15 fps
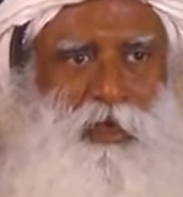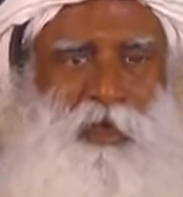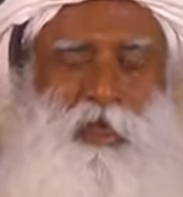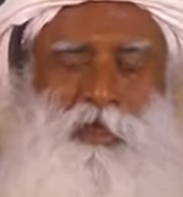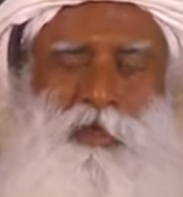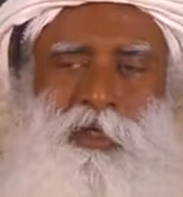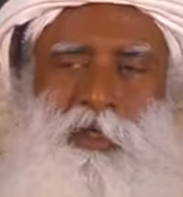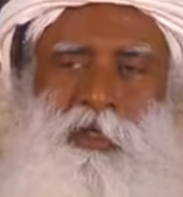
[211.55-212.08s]
in
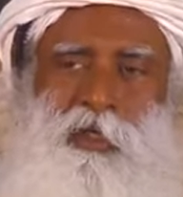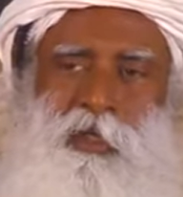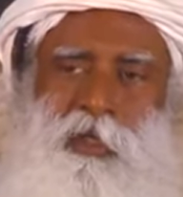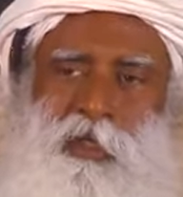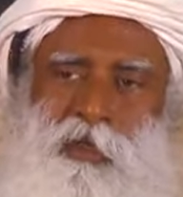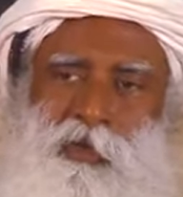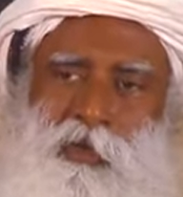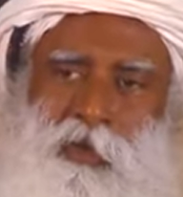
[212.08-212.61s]
nature,
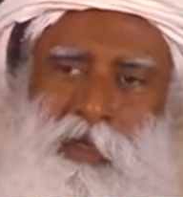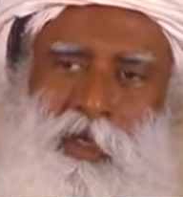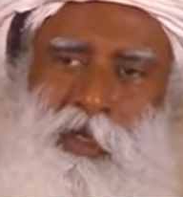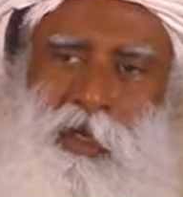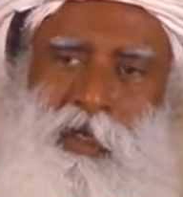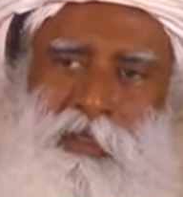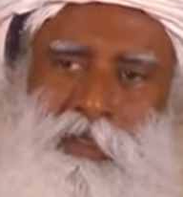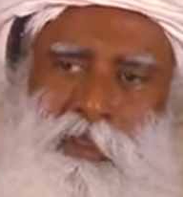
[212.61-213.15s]
you
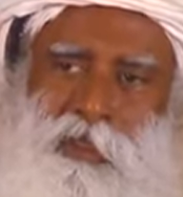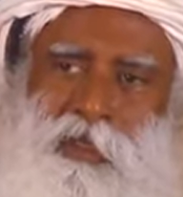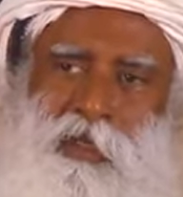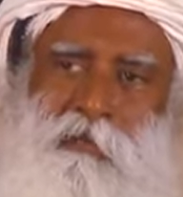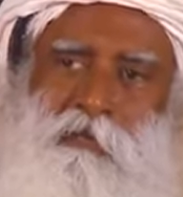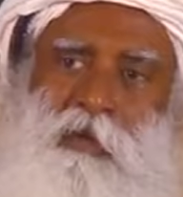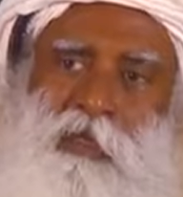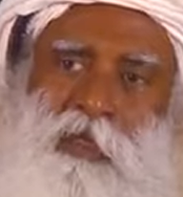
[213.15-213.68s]
cannot see
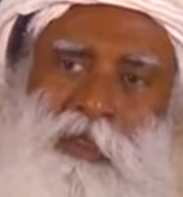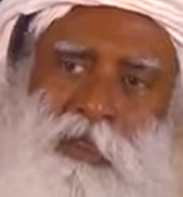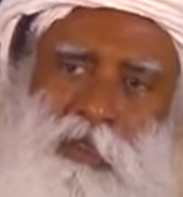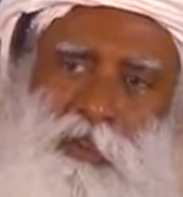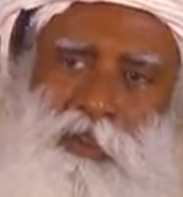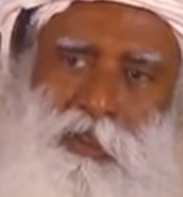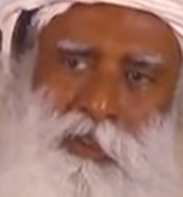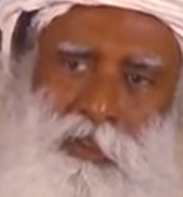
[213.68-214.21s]
them but they
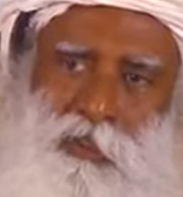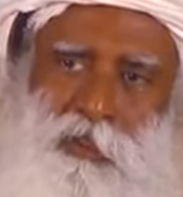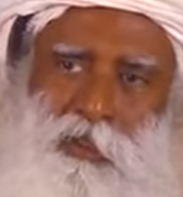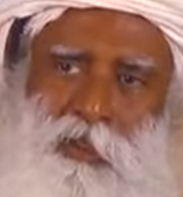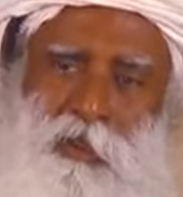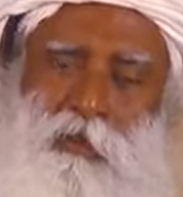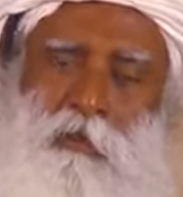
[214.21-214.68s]
exist.